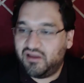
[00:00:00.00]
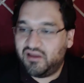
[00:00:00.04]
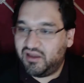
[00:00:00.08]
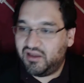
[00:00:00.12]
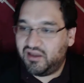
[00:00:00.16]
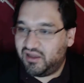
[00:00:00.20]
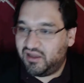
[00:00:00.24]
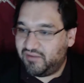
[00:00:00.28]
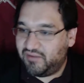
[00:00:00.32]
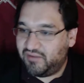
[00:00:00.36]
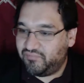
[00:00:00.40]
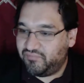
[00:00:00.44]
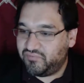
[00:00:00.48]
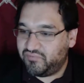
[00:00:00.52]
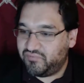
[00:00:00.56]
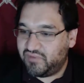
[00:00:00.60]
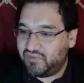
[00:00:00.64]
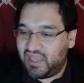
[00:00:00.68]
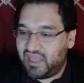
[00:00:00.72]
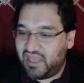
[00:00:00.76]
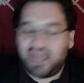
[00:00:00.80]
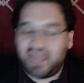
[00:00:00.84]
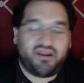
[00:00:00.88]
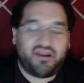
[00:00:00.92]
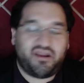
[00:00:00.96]

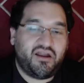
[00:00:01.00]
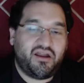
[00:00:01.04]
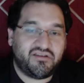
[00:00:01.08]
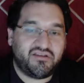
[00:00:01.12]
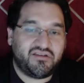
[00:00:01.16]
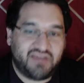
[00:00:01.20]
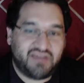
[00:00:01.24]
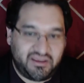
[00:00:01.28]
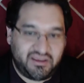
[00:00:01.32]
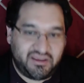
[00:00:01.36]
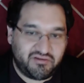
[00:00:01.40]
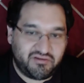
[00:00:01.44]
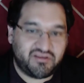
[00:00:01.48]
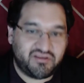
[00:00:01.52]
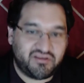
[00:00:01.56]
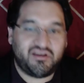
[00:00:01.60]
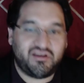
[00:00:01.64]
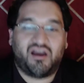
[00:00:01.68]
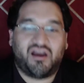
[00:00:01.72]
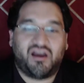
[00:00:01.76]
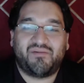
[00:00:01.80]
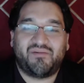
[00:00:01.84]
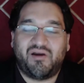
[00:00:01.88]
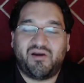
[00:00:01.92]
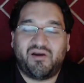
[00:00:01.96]
add on to that. You can
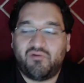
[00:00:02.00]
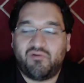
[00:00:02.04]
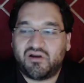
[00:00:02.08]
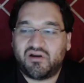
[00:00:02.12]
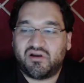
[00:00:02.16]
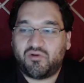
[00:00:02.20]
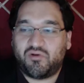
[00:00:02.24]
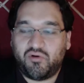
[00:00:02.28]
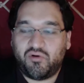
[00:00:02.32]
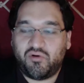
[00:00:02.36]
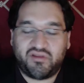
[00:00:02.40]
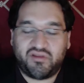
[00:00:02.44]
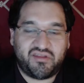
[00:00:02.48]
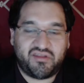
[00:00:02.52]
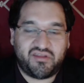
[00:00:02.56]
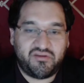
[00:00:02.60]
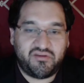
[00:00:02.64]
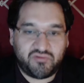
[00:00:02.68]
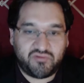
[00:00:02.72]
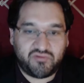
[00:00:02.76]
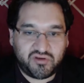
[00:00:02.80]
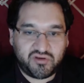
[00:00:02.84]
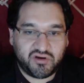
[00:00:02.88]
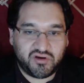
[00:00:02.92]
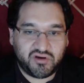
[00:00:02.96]
talk about what courses
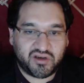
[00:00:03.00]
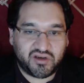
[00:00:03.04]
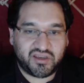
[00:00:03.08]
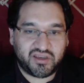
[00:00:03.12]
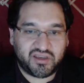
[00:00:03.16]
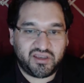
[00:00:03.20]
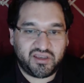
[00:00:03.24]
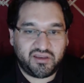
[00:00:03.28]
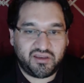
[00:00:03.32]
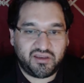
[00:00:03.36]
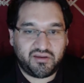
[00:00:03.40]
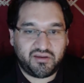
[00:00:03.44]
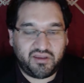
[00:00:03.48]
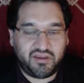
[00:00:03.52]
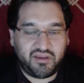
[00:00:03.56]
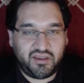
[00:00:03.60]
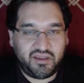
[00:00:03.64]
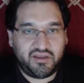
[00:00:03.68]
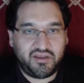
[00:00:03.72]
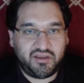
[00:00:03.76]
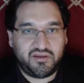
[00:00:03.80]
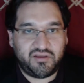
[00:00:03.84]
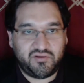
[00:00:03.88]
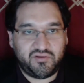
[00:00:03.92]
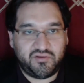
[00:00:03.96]
you took
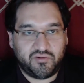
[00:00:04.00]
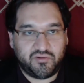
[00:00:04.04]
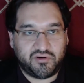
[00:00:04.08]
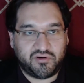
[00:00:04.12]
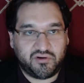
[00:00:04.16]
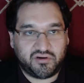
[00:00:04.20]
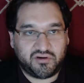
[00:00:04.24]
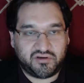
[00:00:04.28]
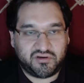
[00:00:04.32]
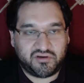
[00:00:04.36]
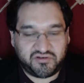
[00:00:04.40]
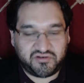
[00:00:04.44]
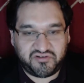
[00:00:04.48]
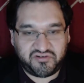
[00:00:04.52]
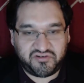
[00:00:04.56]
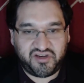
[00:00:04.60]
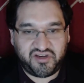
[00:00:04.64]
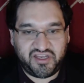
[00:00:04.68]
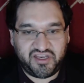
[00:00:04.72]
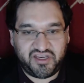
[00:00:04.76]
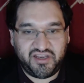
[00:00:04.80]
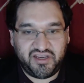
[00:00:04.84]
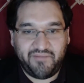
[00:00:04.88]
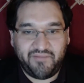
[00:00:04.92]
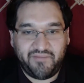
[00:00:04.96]
in your
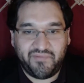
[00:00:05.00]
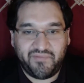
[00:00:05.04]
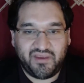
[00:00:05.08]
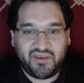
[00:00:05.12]
degree